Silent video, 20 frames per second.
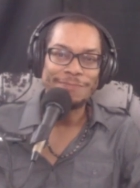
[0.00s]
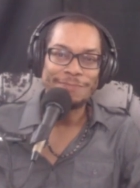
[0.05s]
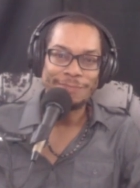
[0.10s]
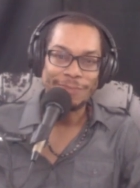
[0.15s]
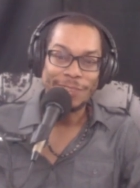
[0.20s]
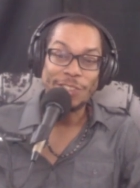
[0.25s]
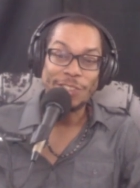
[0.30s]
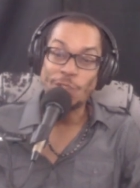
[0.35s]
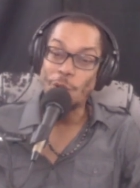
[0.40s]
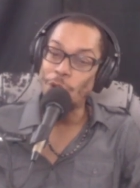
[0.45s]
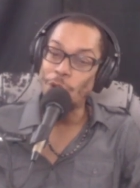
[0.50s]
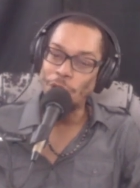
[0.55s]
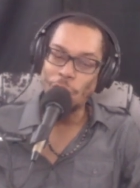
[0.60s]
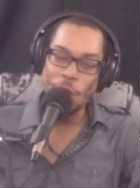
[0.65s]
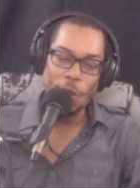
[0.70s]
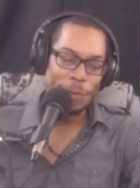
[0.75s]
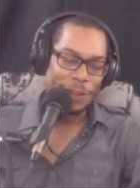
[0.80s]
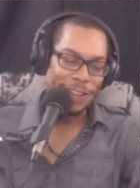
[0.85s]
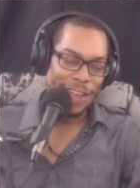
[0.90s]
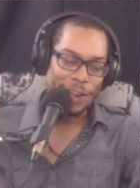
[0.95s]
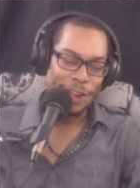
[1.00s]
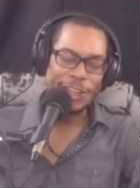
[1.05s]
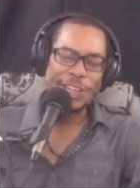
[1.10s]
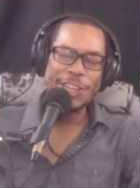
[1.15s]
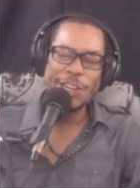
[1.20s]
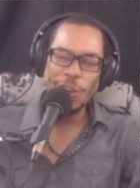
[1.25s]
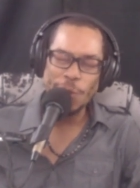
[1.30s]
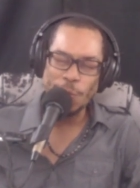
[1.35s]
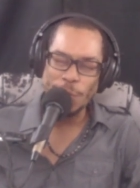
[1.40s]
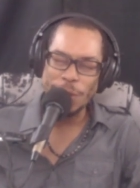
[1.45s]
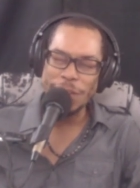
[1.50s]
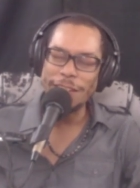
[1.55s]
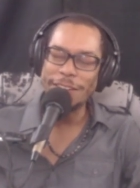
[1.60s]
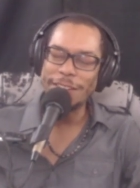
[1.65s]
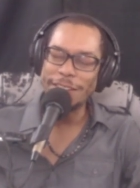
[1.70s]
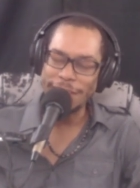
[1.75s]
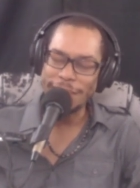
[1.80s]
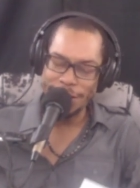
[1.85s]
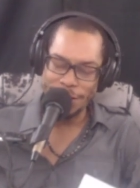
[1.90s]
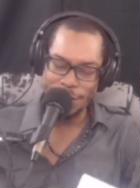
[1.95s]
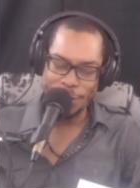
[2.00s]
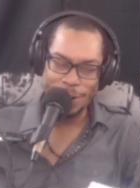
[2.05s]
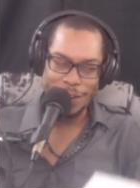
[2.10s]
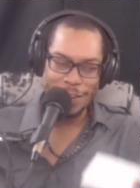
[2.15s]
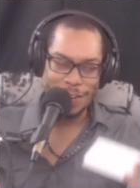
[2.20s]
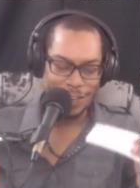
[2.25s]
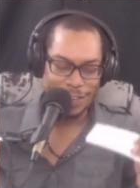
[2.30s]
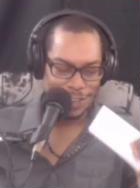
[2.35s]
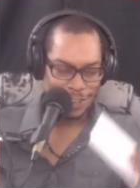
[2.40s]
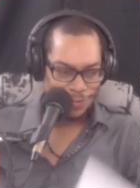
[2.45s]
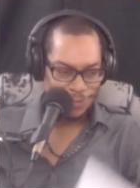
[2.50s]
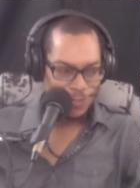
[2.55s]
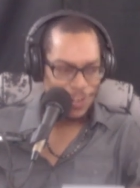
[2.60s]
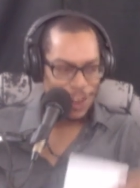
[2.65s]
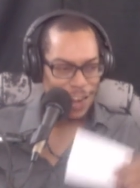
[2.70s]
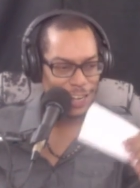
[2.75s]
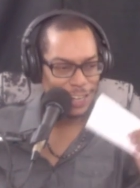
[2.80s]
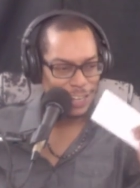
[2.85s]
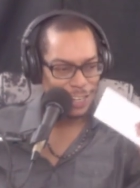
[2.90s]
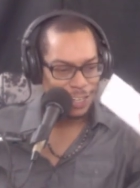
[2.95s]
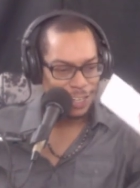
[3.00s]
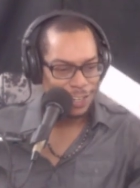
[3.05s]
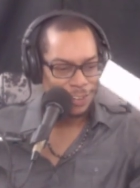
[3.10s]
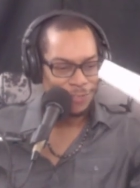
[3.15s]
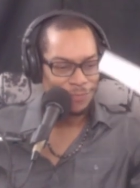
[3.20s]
It's going global now. Here we, here it finally